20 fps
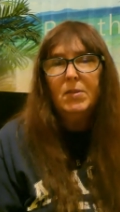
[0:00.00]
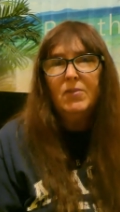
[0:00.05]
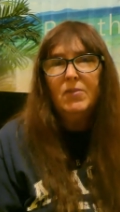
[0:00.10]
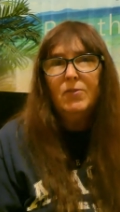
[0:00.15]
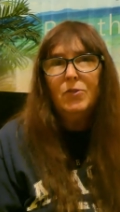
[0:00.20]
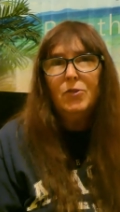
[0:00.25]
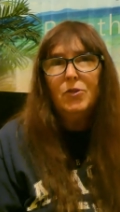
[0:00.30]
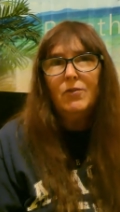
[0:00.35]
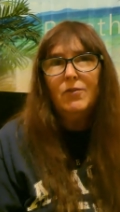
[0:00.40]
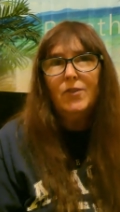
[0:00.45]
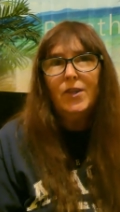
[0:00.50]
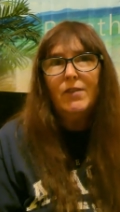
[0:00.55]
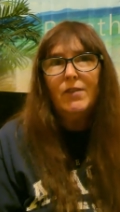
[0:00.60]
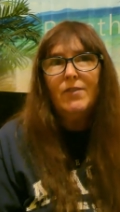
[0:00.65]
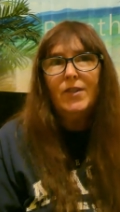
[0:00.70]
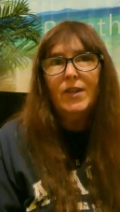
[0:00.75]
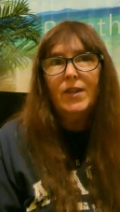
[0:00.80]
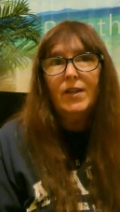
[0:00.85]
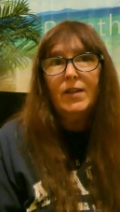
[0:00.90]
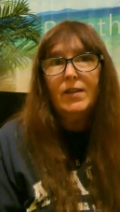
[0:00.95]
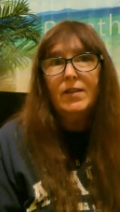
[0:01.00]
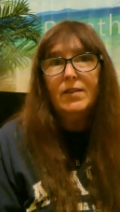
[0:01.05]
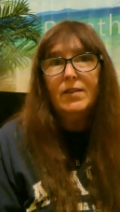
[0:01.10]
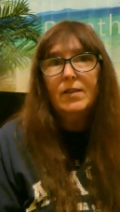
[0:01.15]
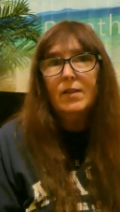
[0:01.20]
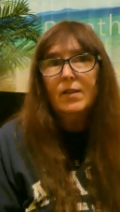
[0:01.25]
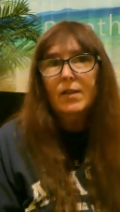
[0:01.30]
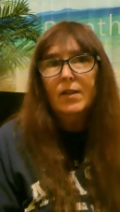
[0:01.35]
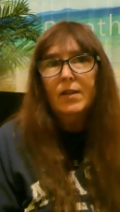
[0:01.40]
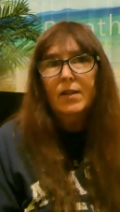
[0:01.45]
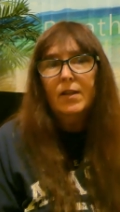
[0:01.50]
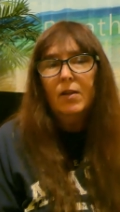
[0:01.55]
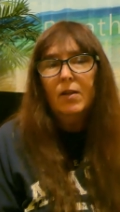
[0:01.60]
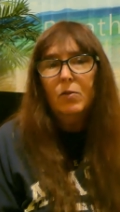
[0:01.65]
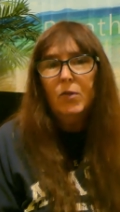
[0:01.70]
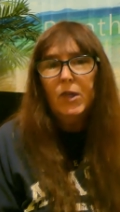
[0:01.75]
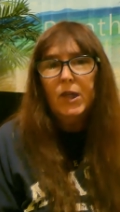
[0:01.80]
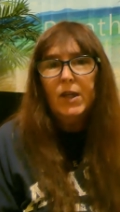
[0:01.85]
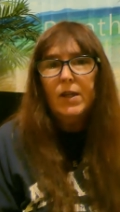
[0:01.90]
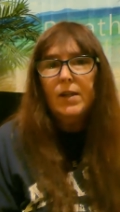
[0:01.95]
four or five days a
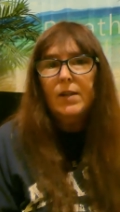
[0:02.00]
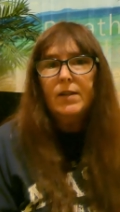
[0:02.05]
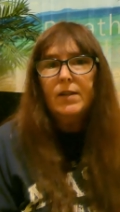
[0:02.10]
week